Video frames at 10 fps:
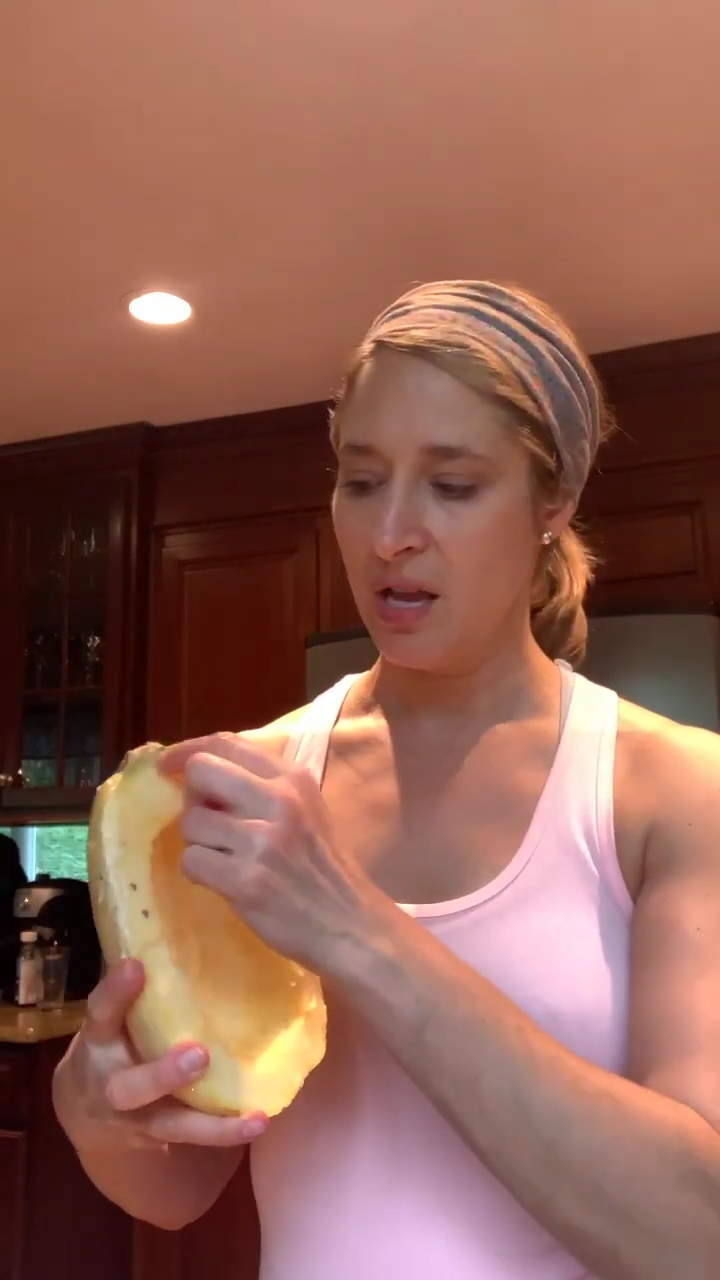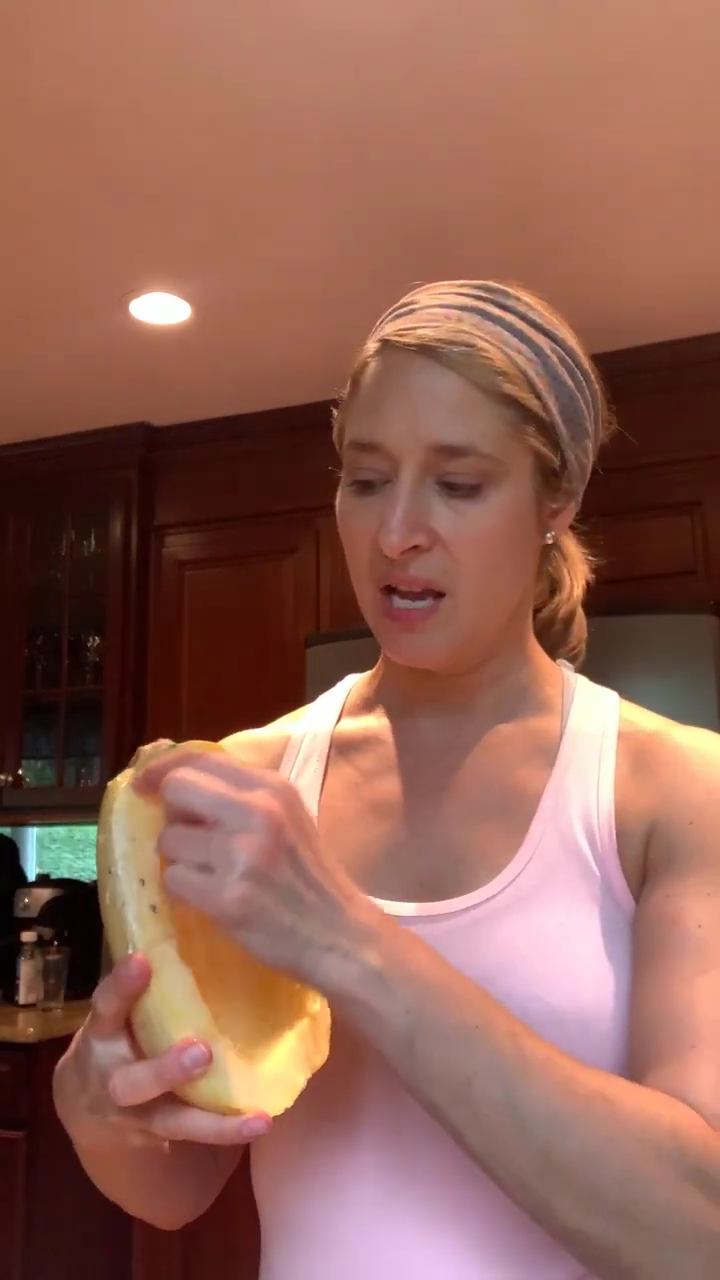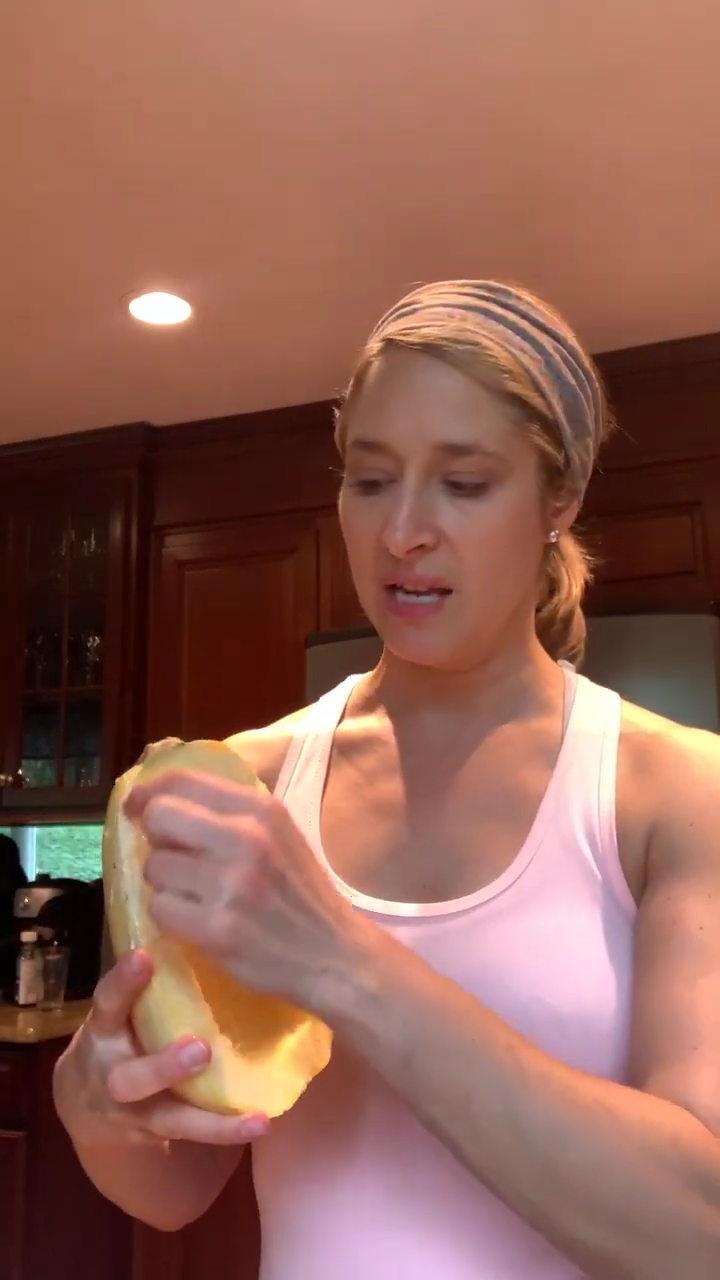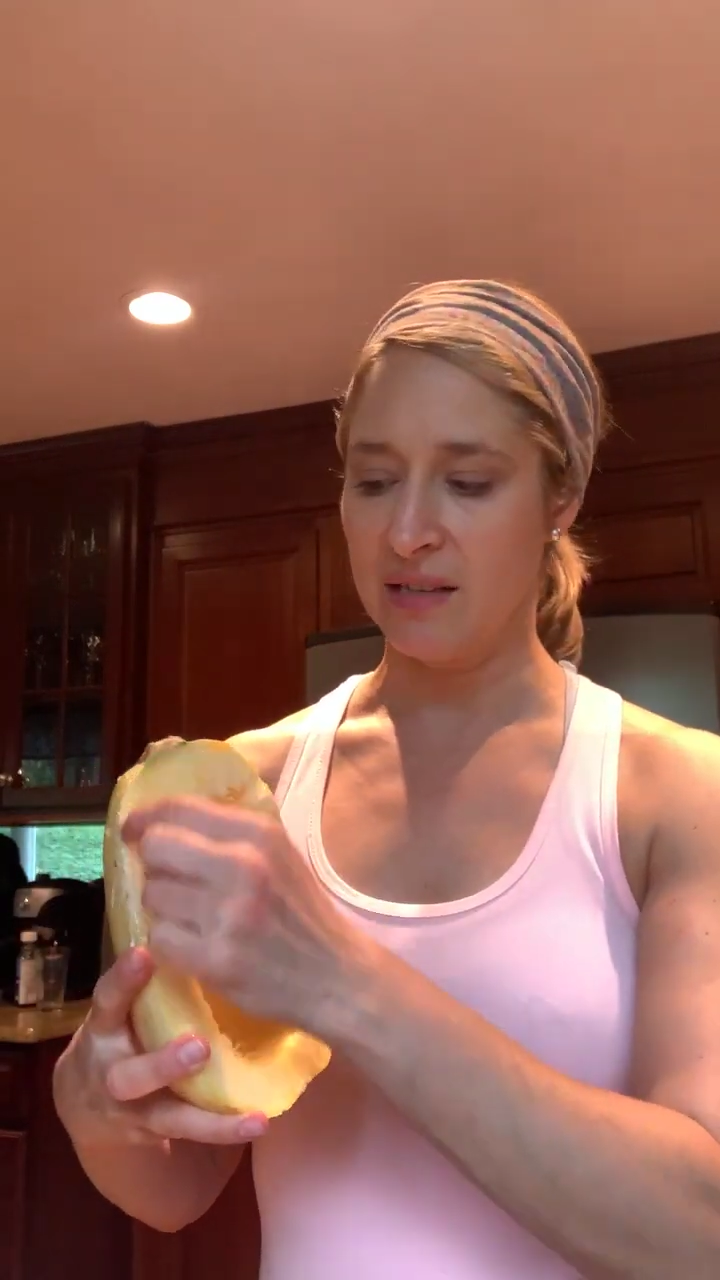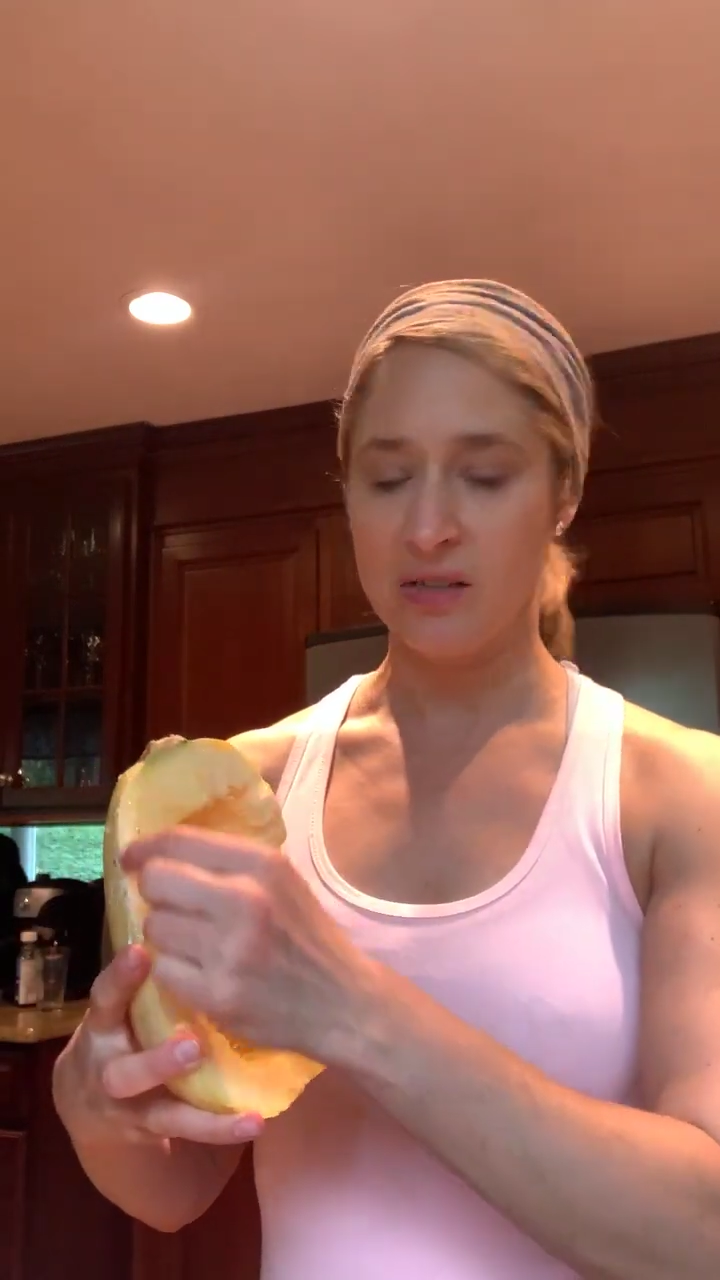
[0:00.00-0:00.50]

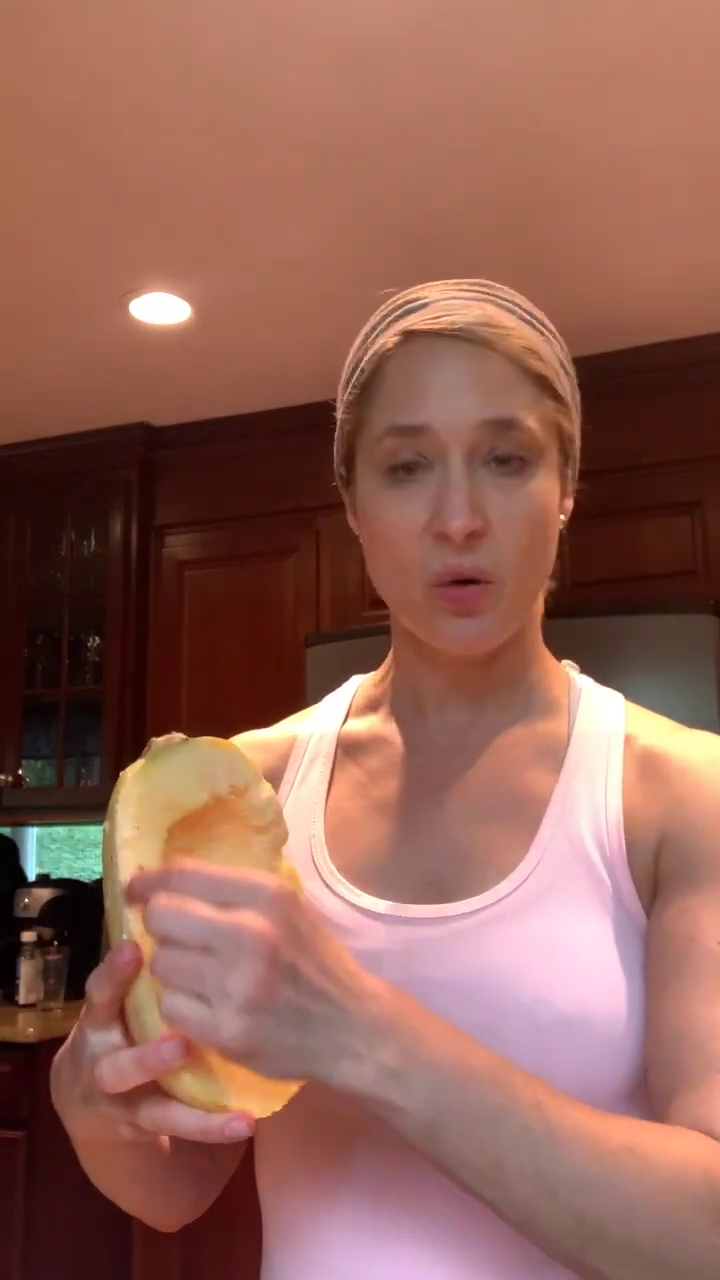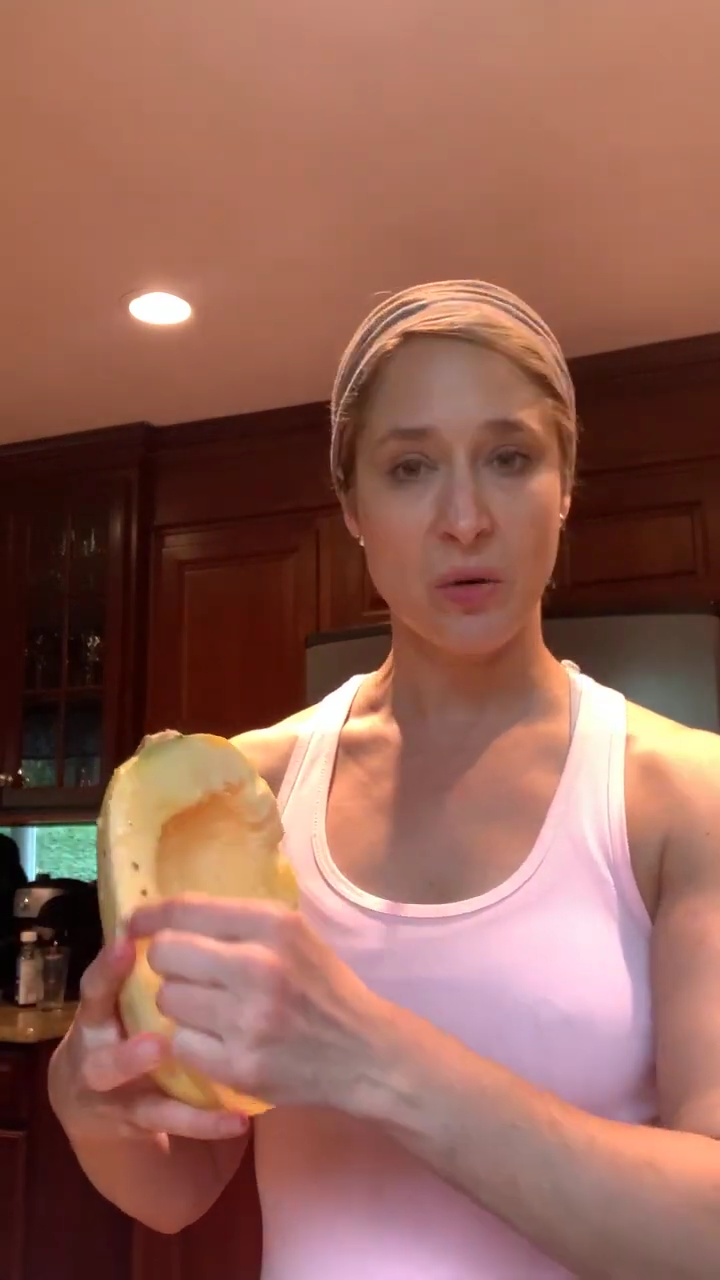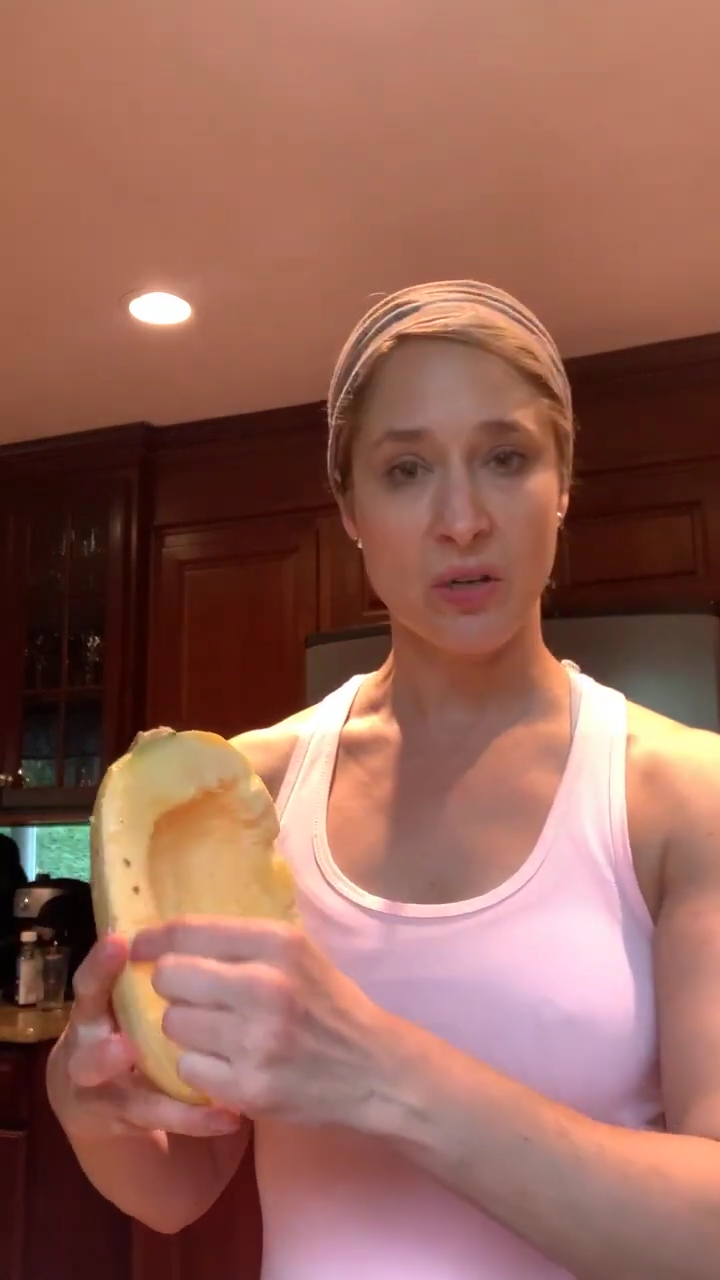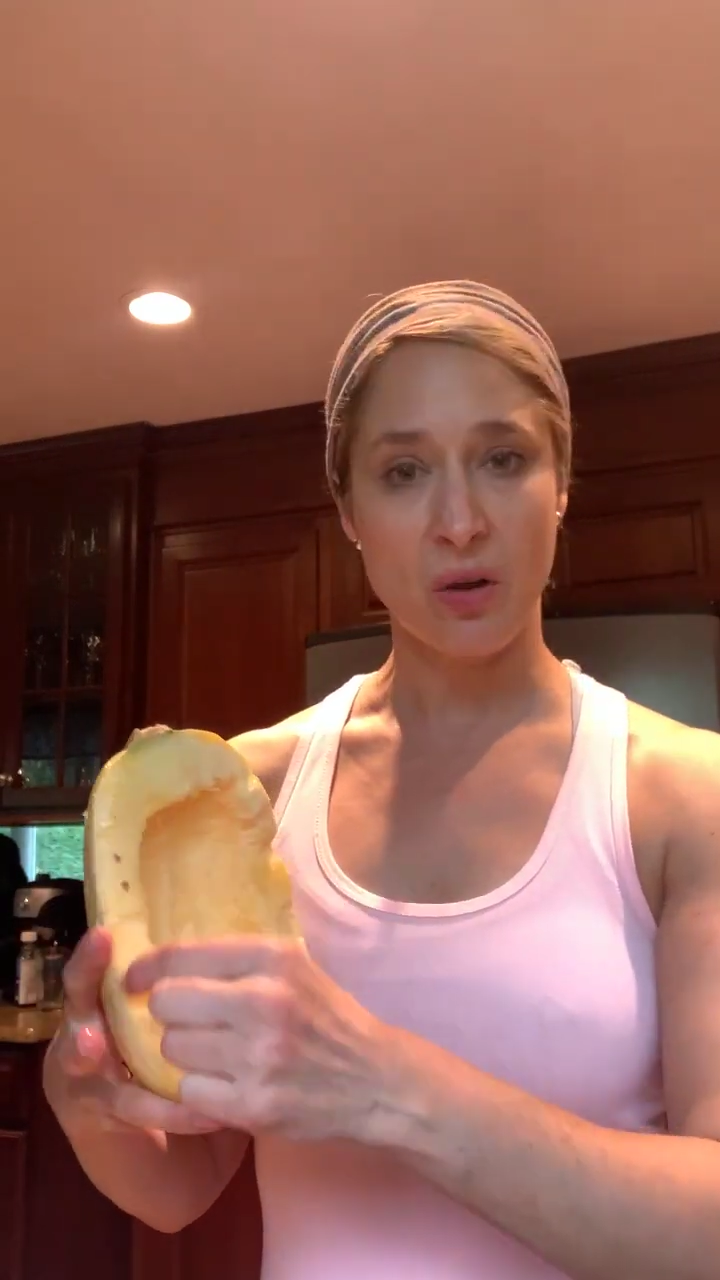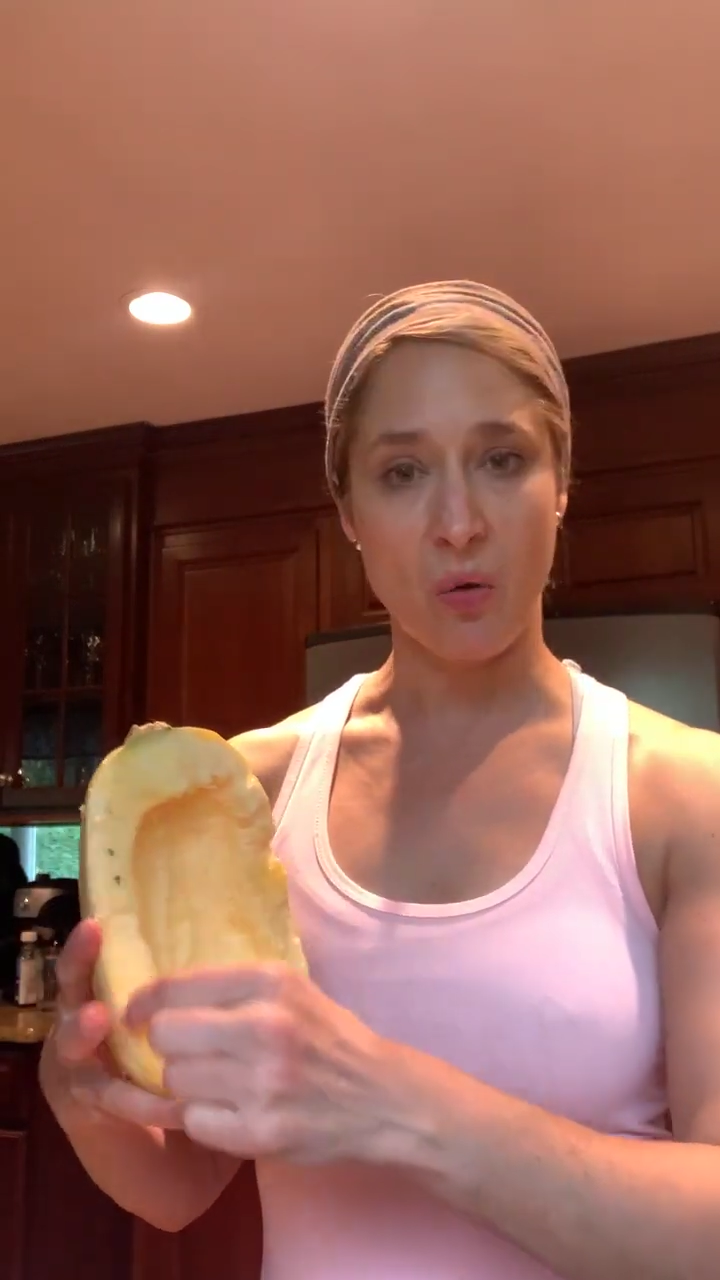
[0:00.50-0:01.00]
and it's going
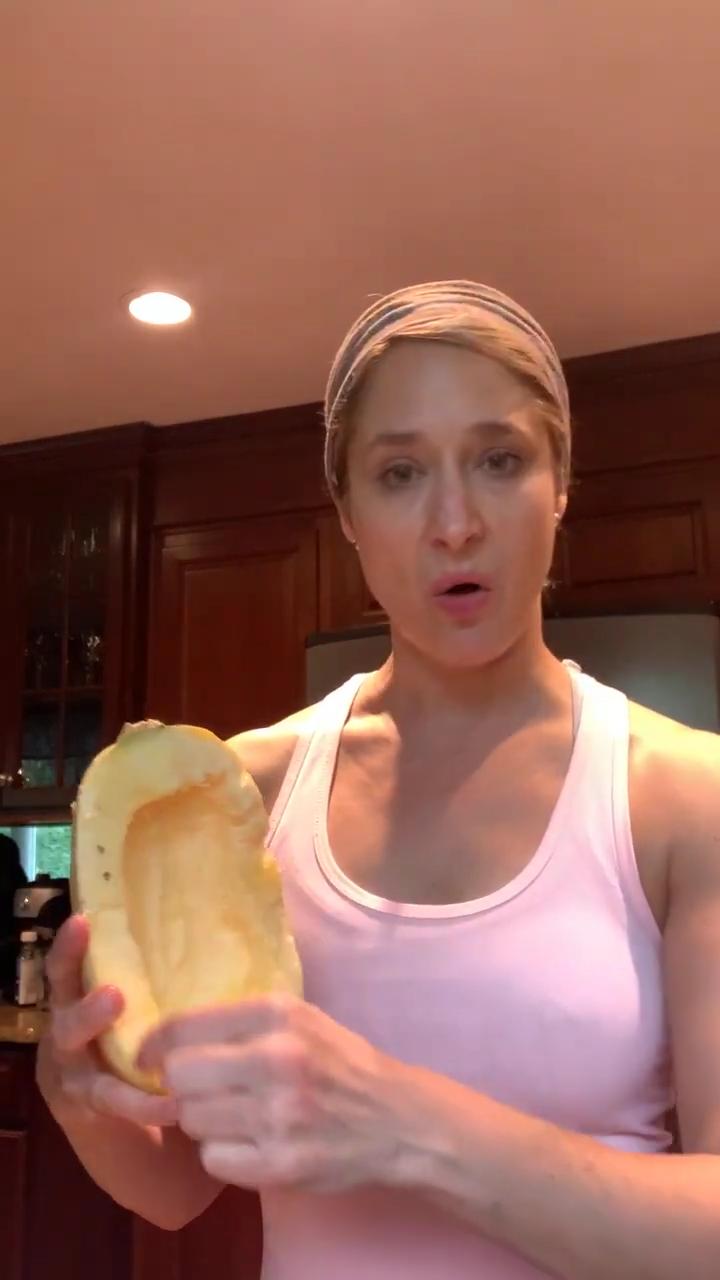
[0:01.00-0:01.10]
to go